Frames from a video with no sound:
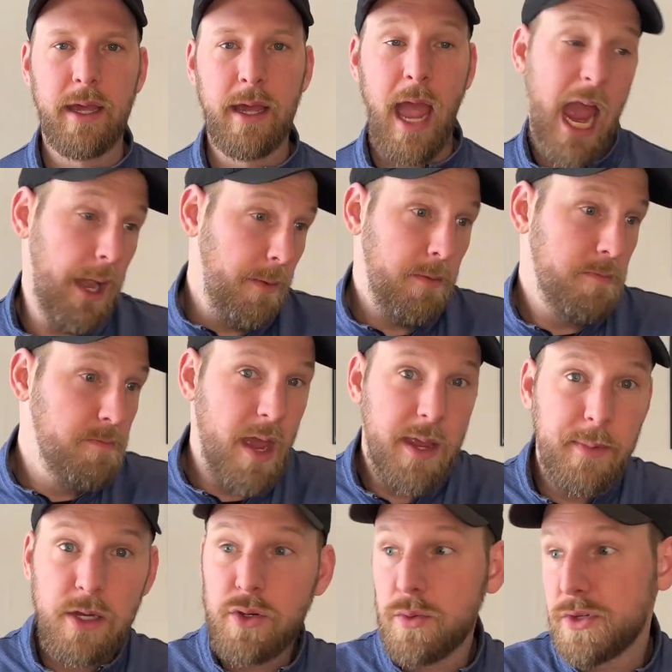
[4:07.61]
And
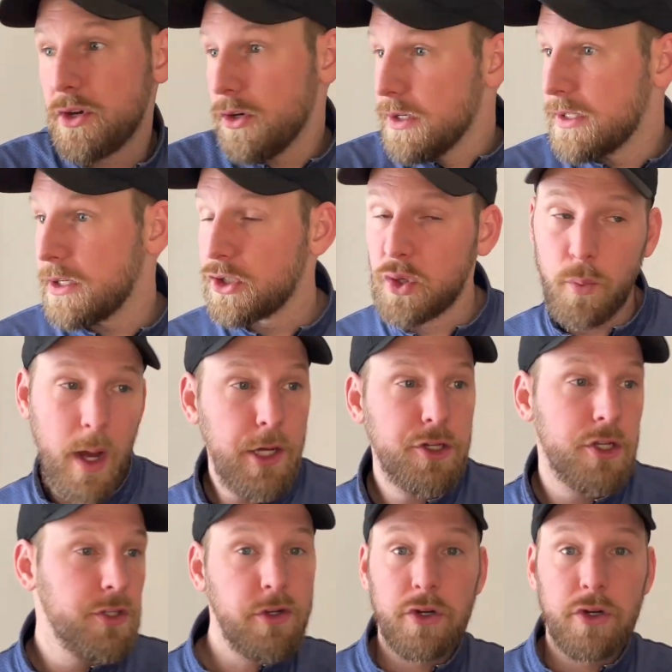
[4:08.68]
maybe do certain situations or